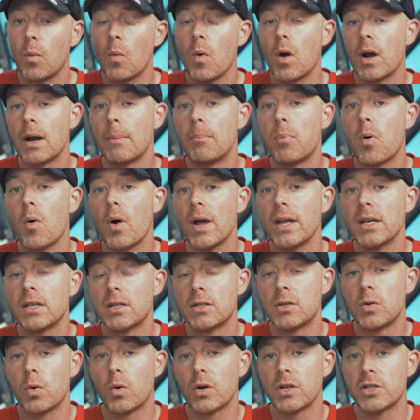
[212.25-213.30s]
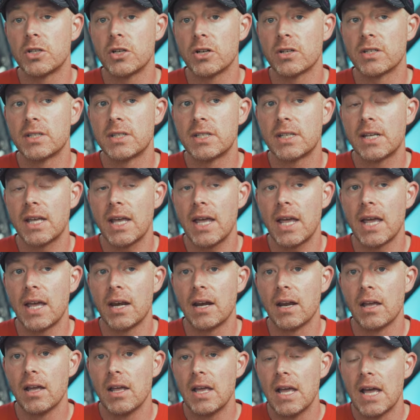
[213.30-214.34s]
wanna point towards your
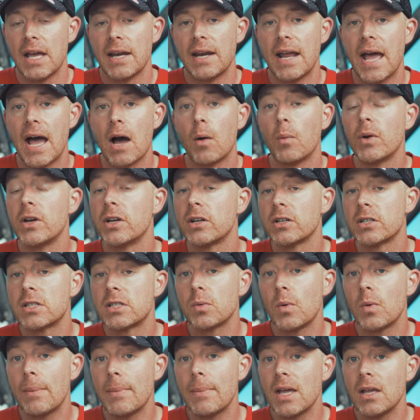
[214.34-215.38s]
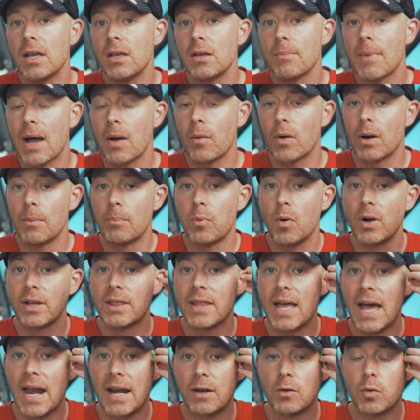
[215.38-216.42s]
skin. Now, when you're swimming, you might wanna point
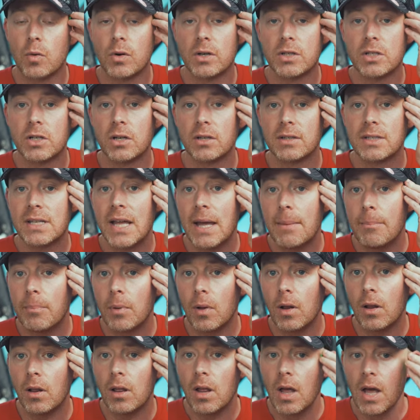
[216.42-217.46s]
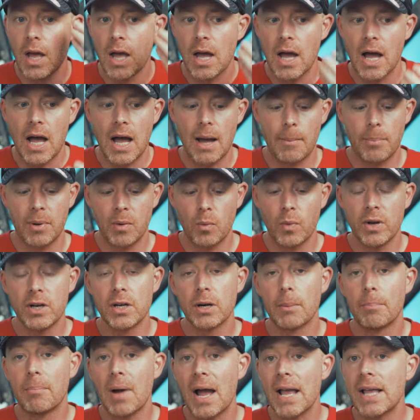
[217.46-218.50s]
that towards your temple, but when
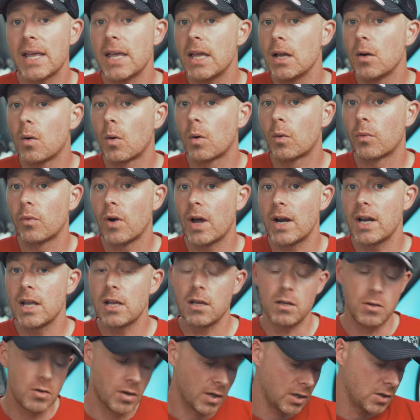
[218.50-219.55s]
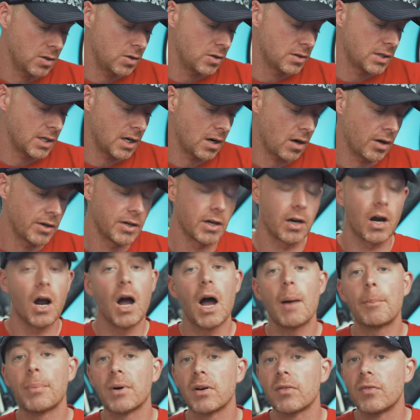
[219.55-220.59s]
you're biking or running, you can use it on your
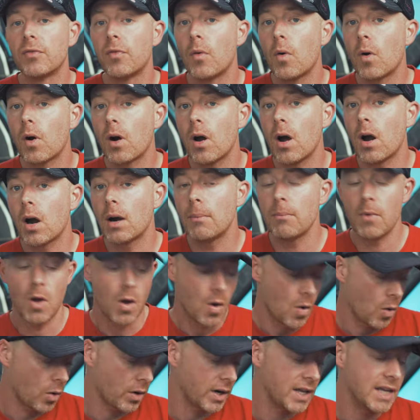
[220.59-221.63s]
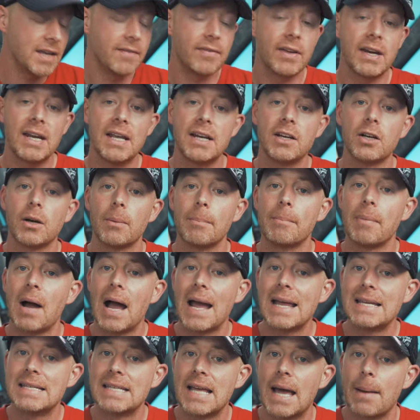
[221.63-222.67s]
upper forearm or even in your
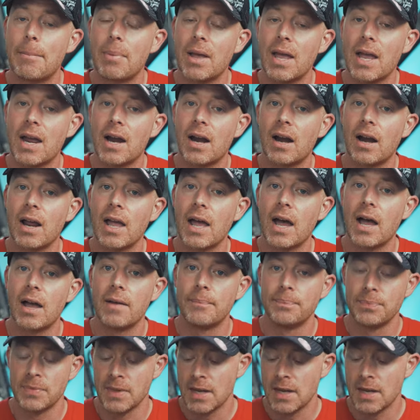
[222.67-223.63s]
bicep area.